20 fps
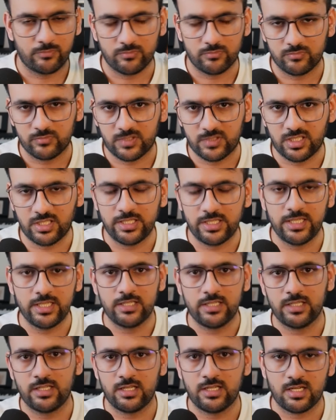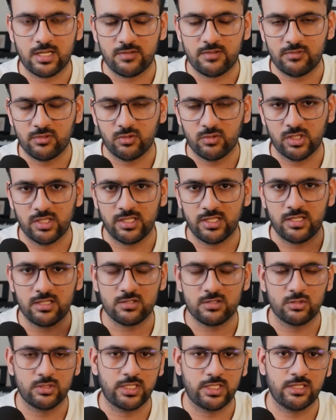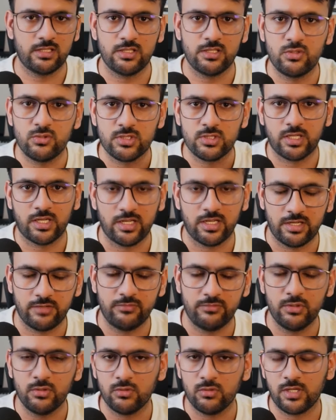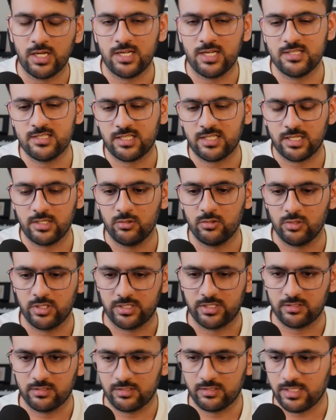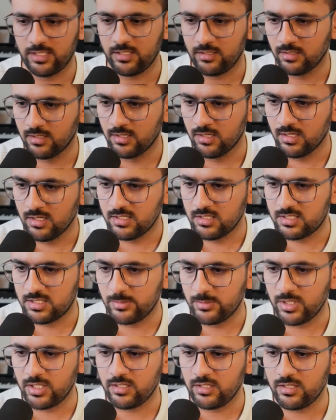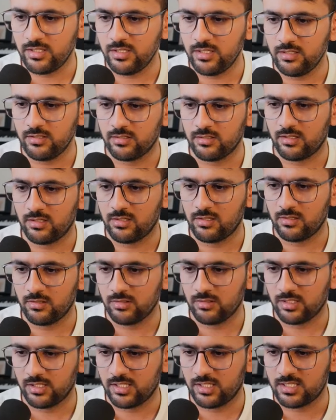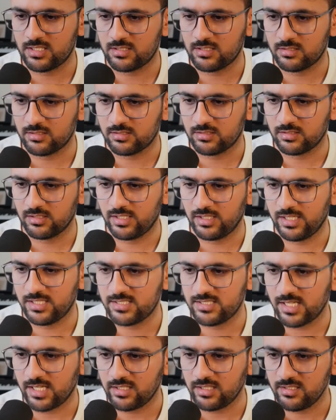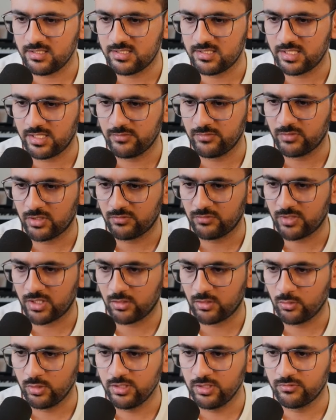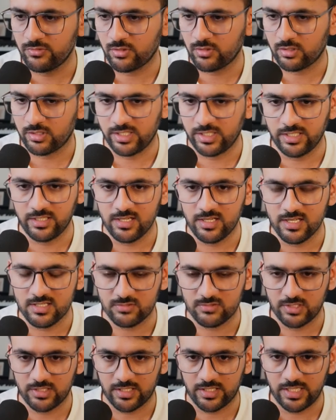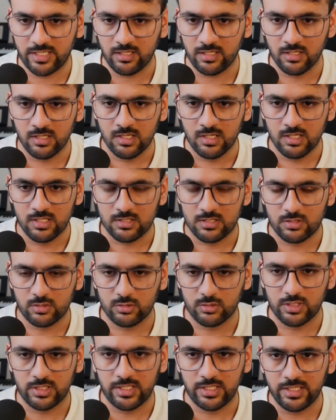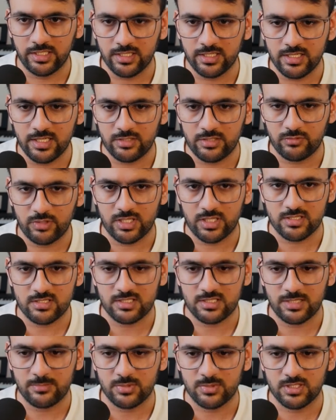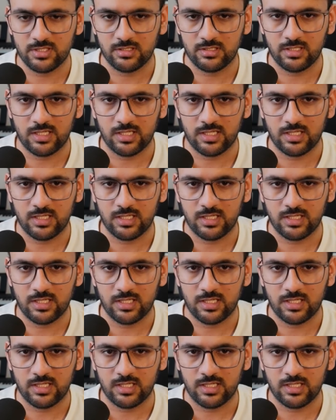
create a draft over there so that the user can review and schedule it, right? Similarly, it's exactly same what we are doing for LinkedIn as well, right? So the LinkedIn and Twitter steps are